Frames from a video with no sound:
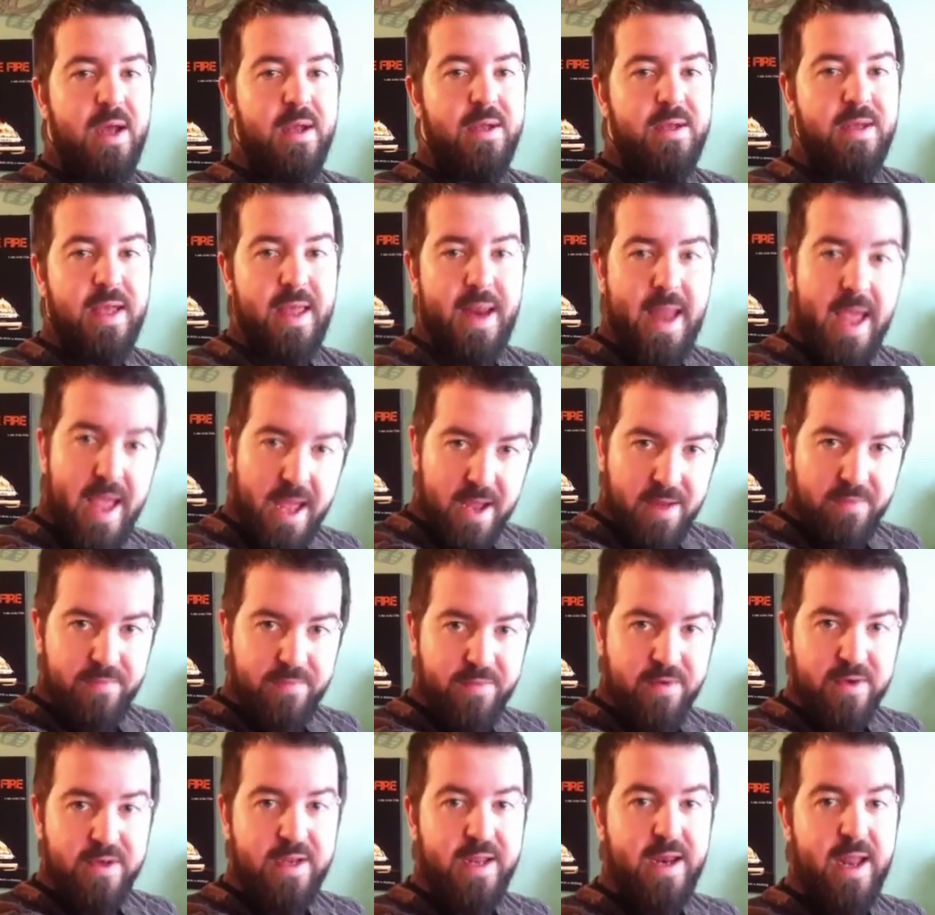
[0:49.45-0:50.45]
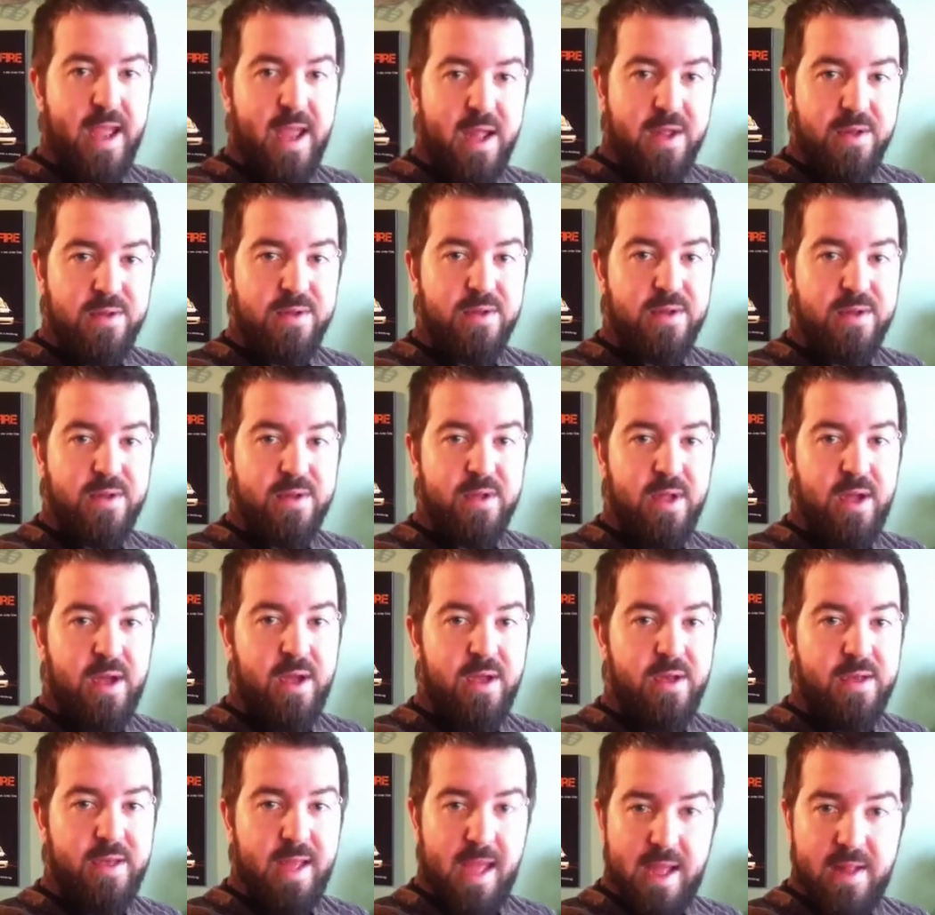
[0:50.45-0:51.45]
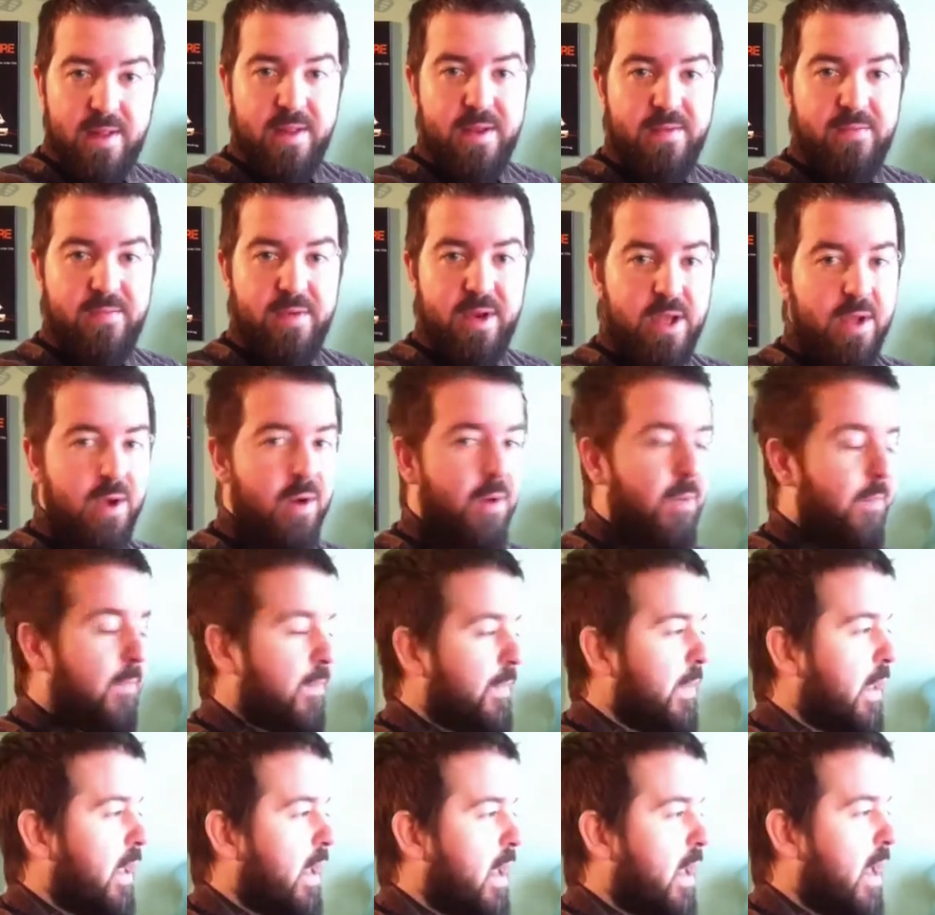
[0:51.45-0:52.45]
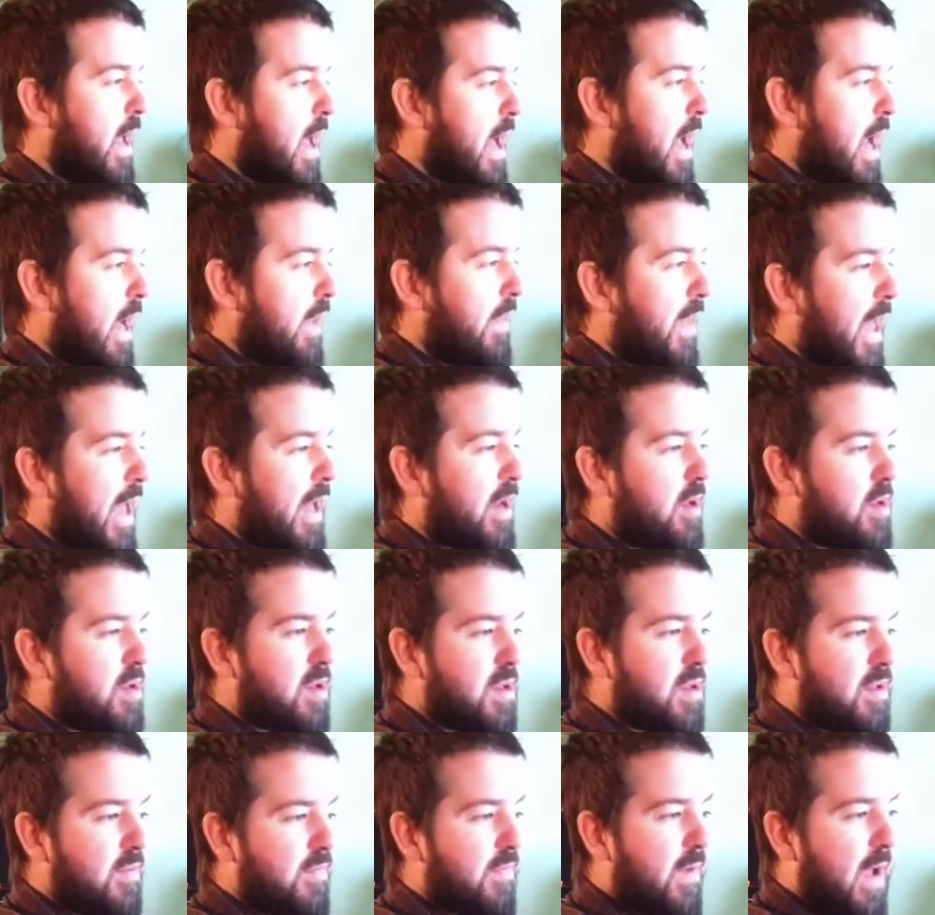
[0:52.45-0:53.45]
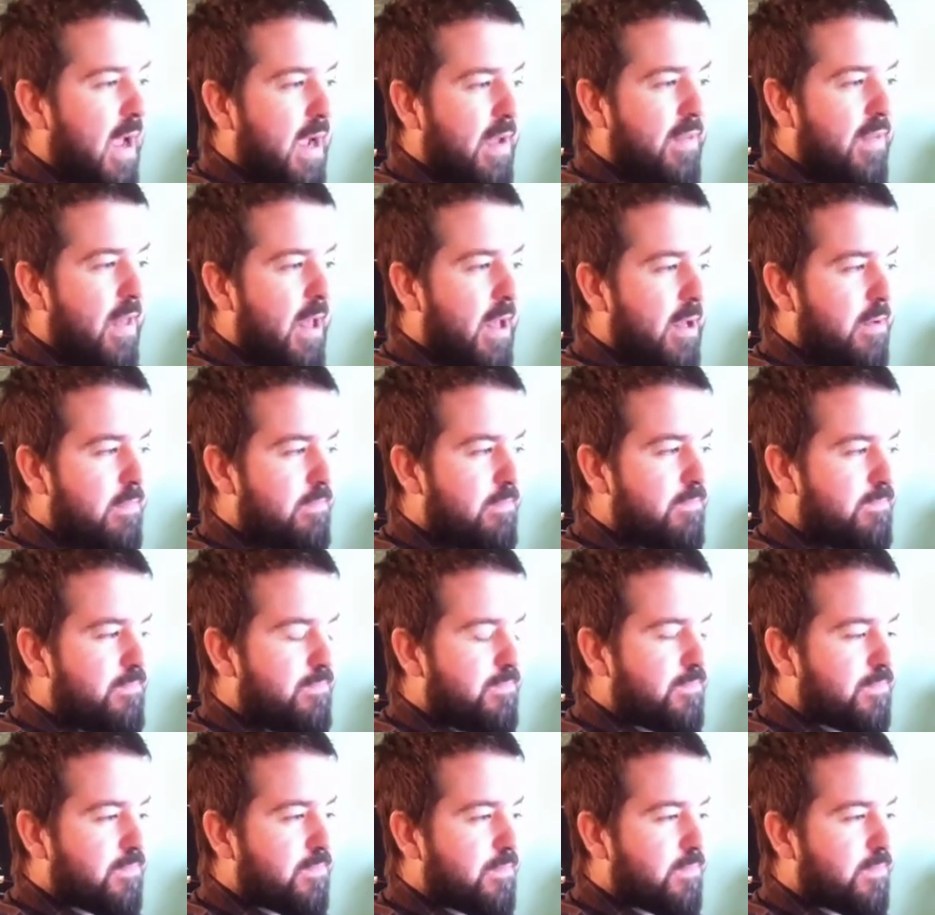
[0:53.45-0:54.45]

today for today's daily video, and that is the fact that